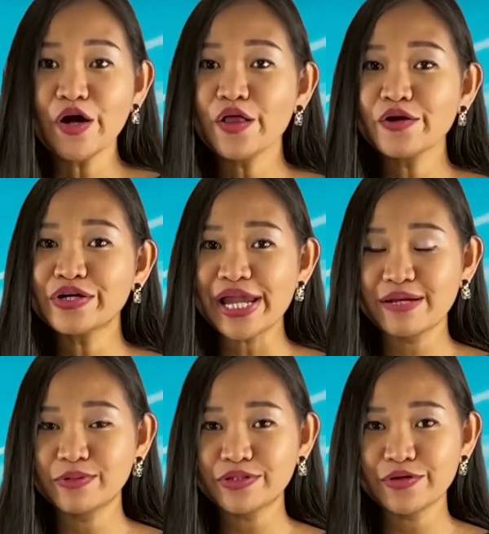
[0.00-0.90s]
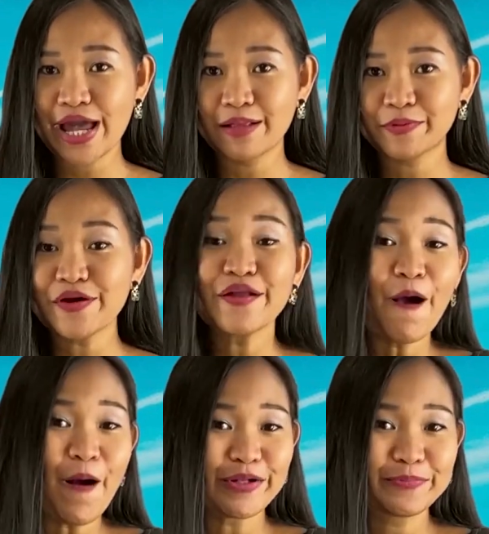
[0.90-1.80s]
no longer able to help her at
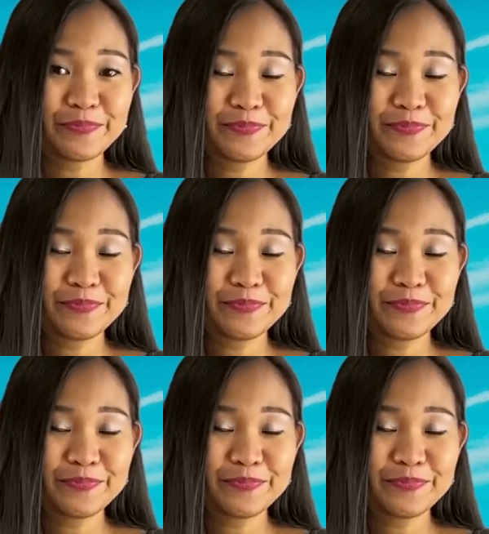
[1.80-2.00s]
all.